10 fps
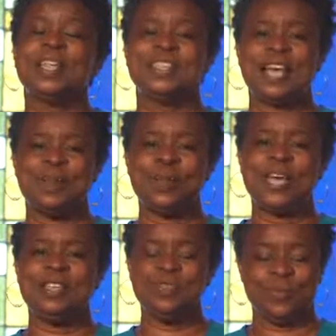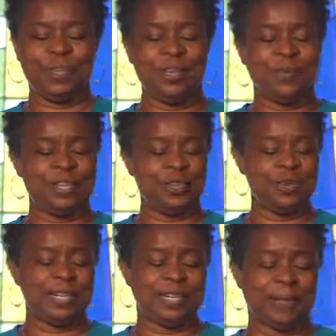that await you here at
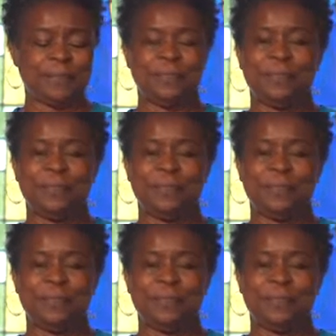Unity.